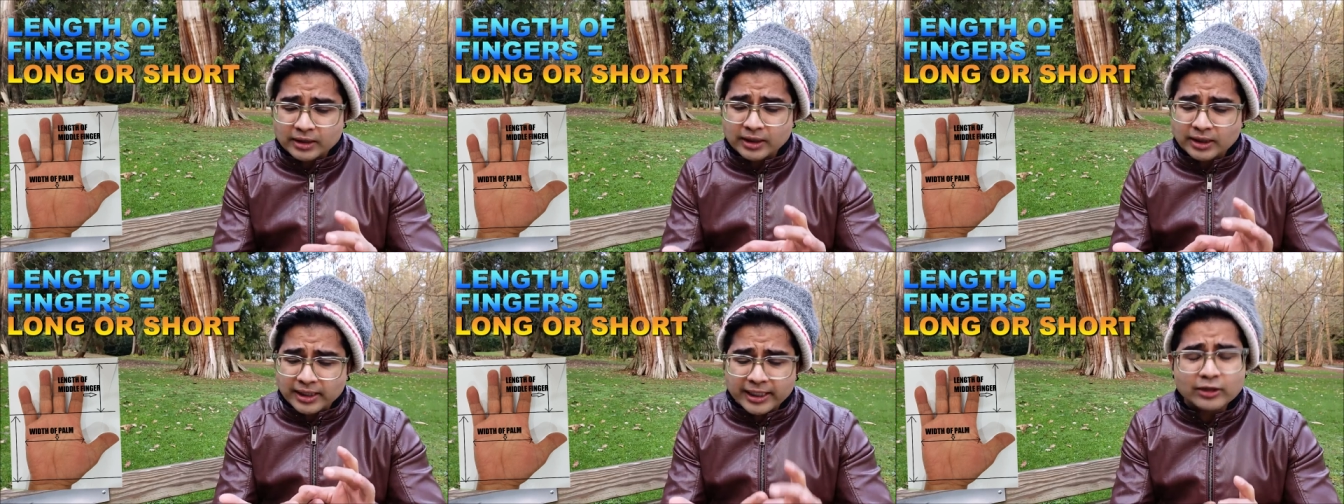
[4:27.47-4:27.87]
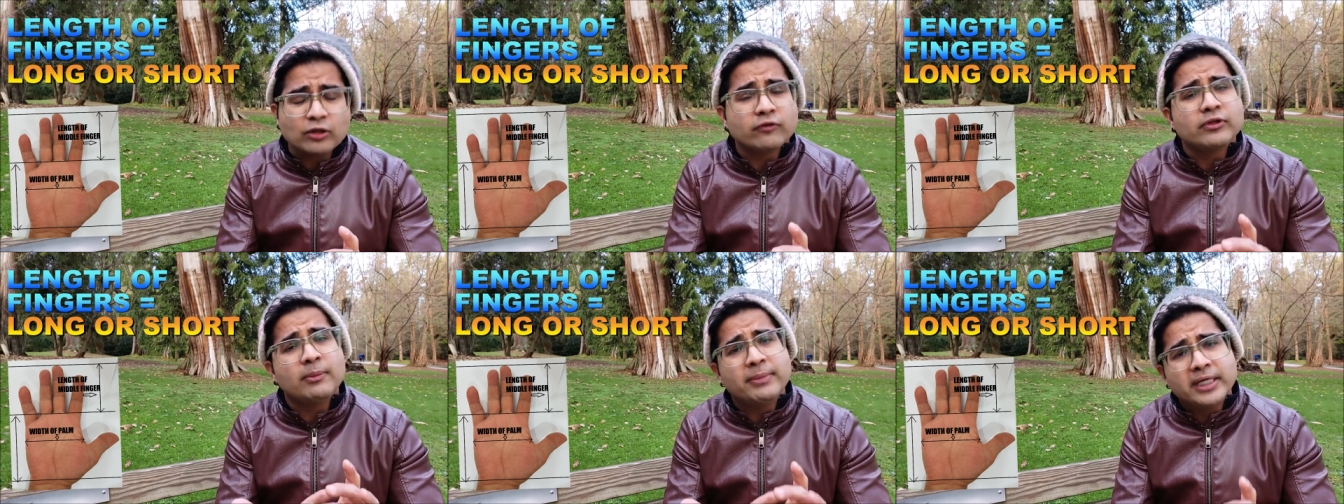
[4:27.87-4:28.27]
the length
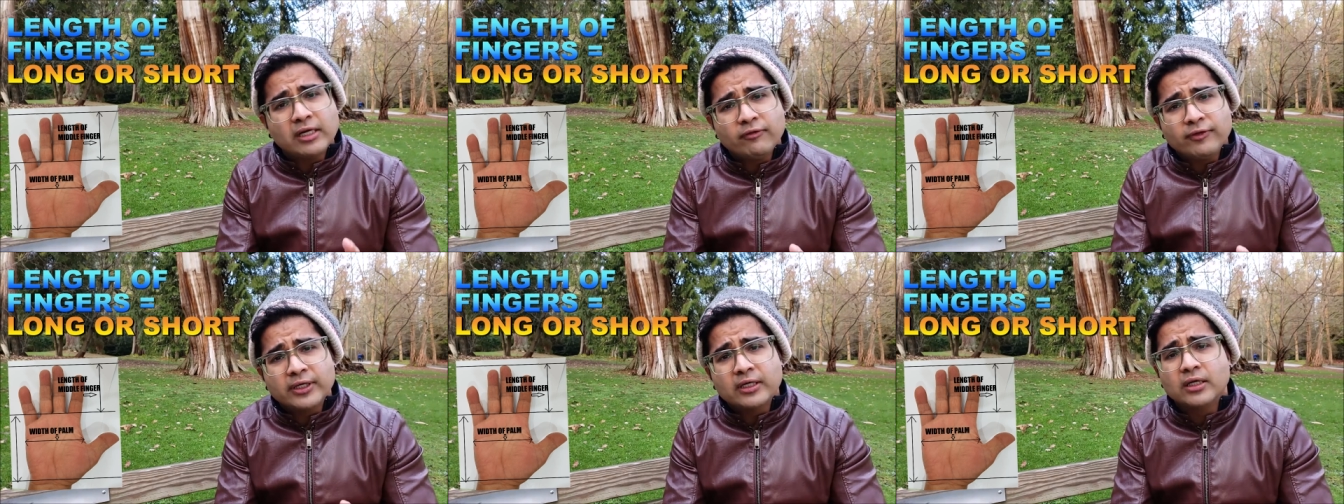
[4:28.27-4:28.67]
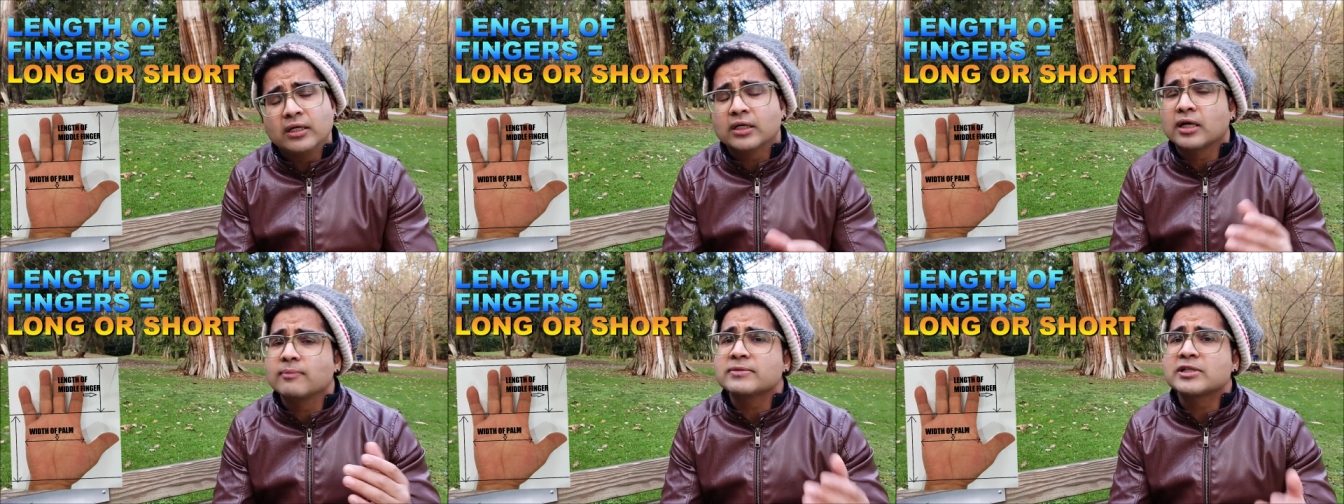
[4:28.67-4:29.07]
of the middle
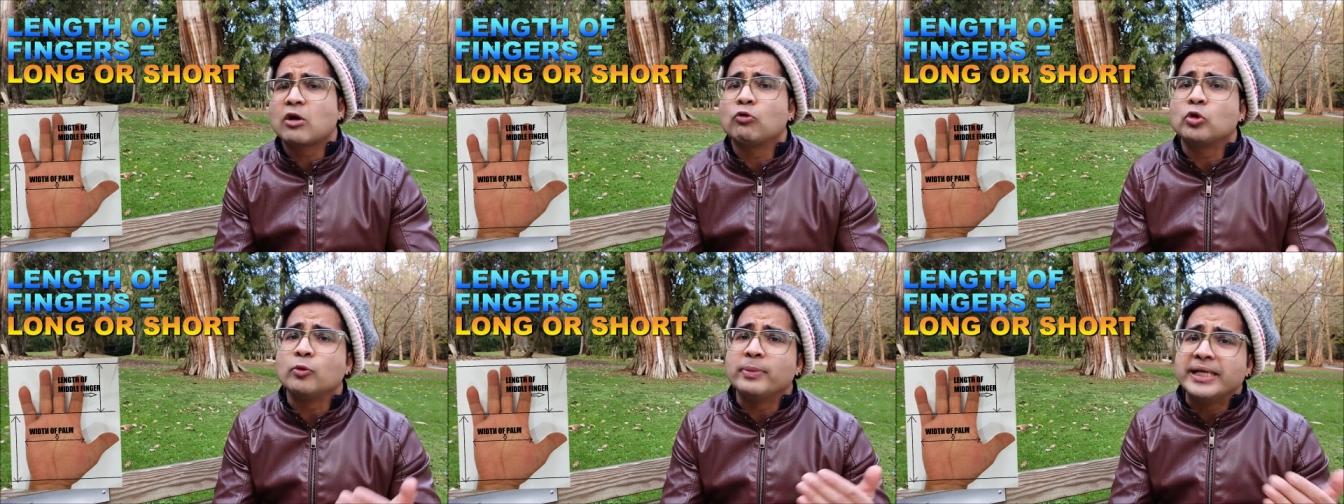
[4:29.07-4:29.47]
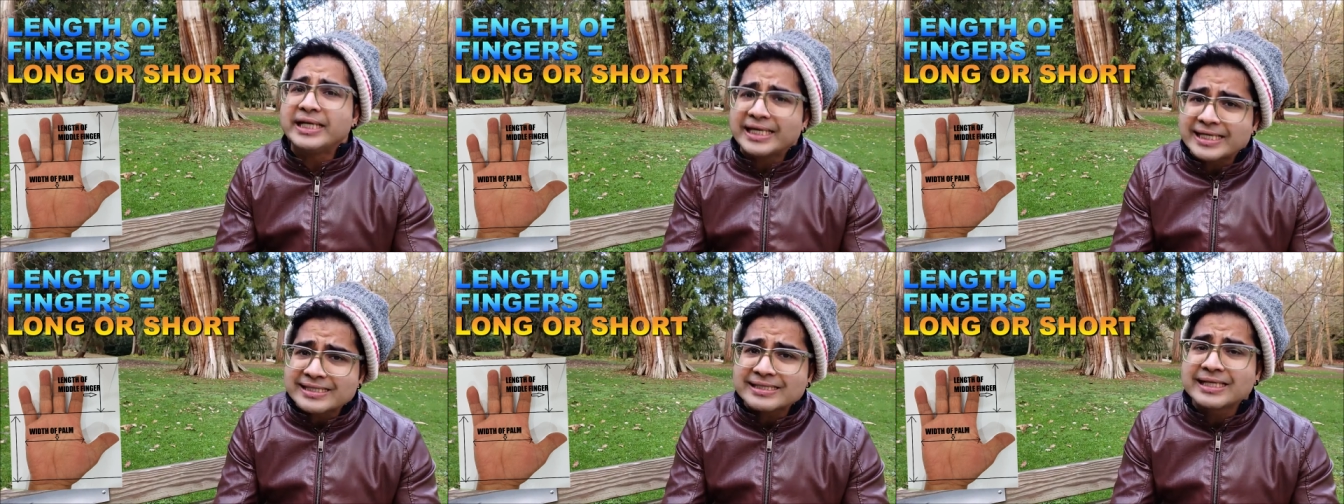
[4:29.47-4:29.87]
finger comes out to be
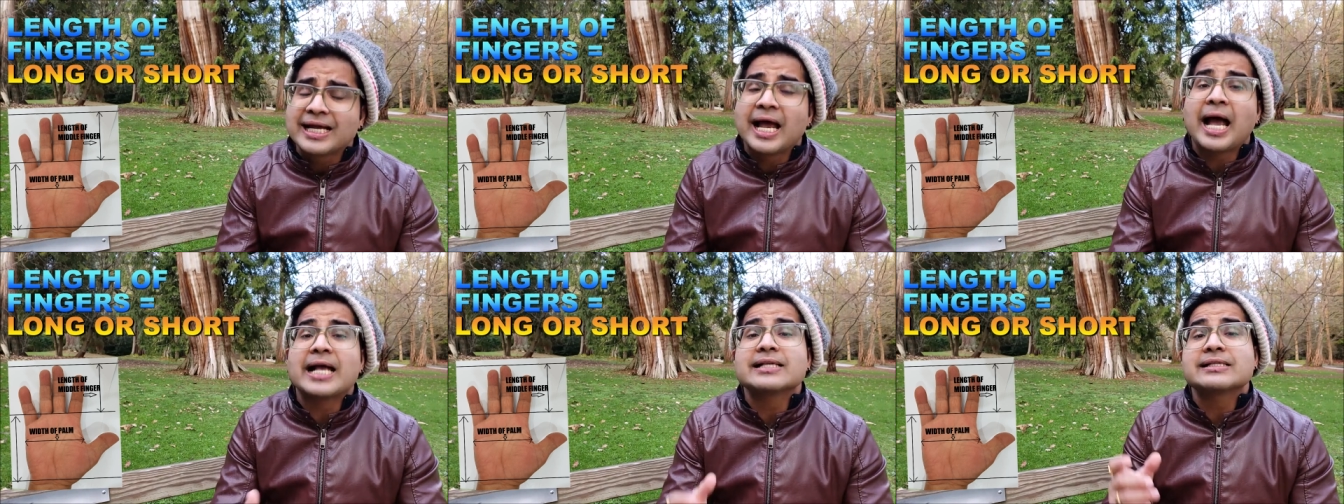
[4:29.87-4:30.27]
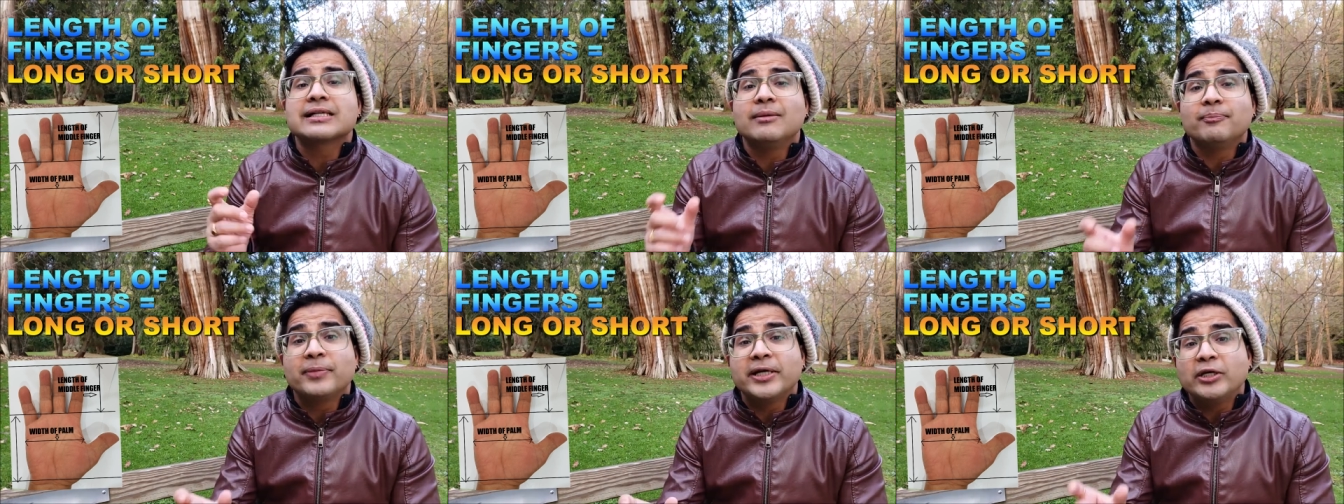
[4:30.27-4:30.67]
less as
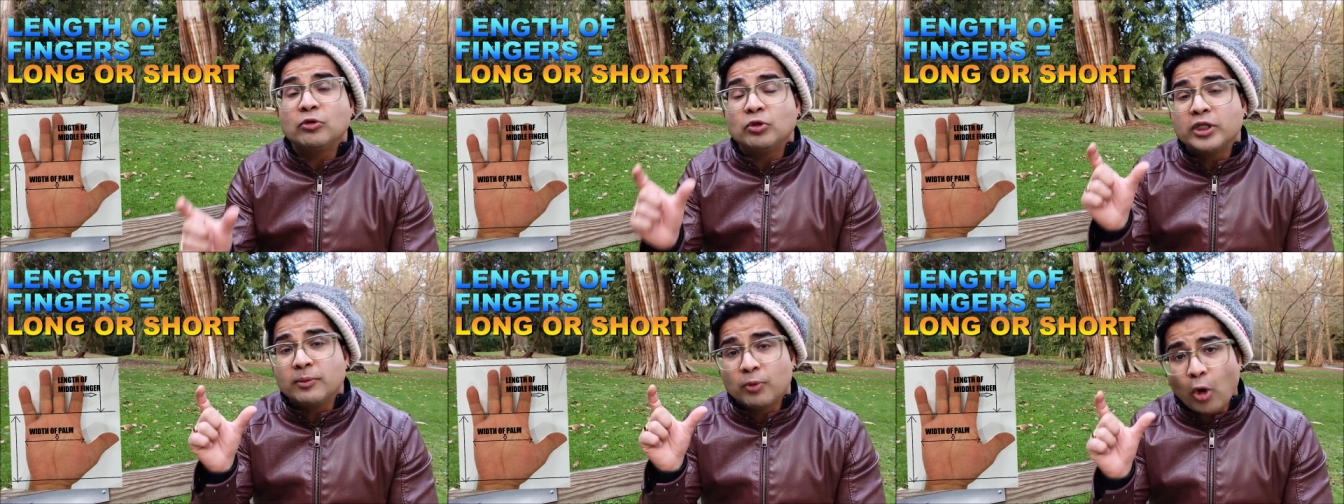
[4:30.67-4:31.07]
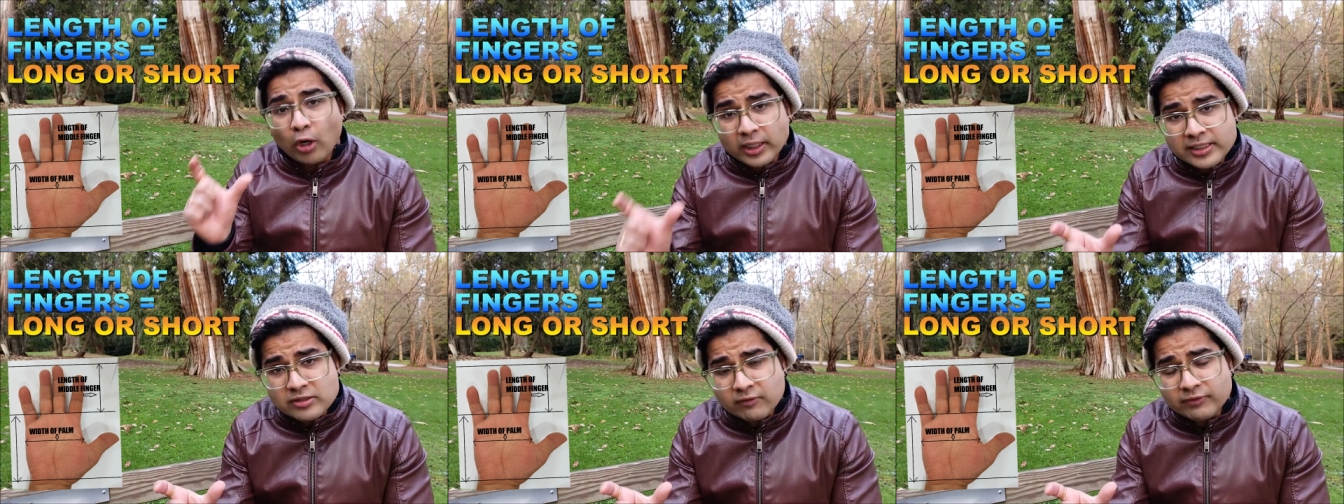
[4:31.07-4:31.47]
compared to the
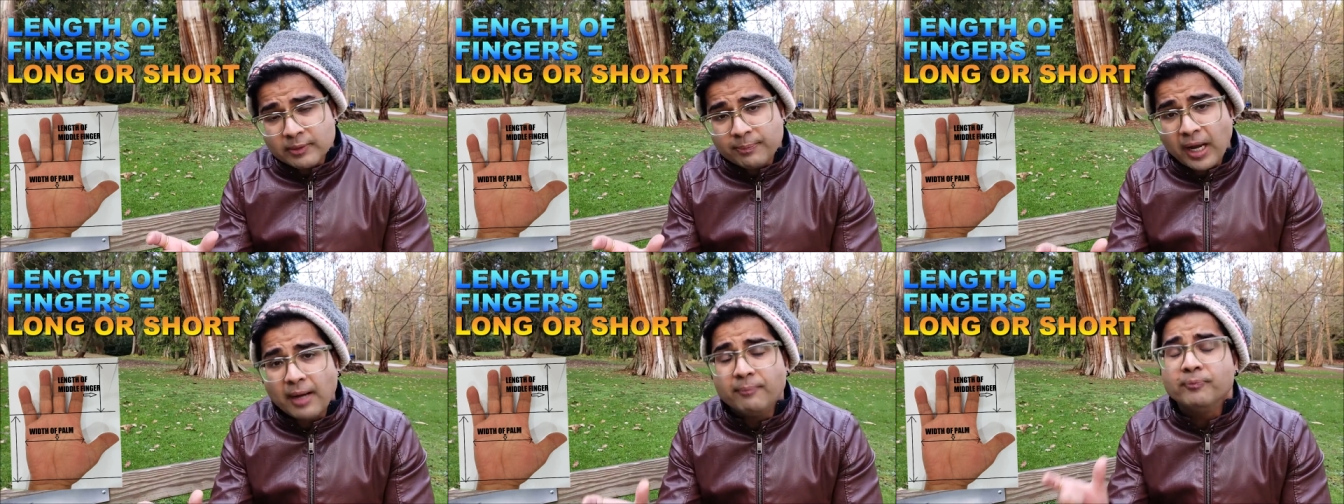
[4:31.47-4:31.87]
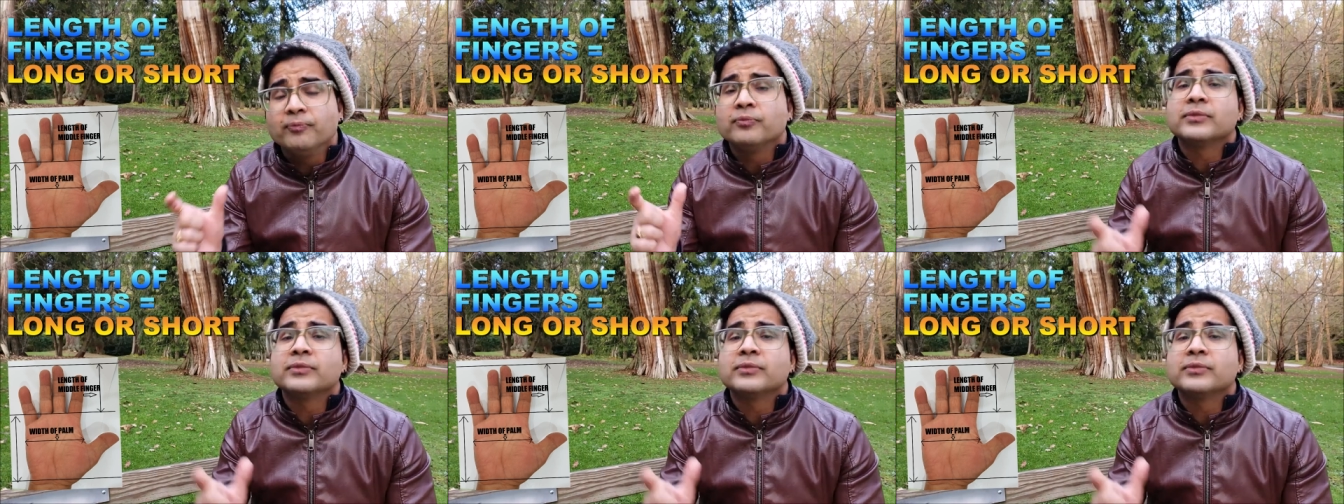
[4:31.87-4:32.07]
broadness of the palm,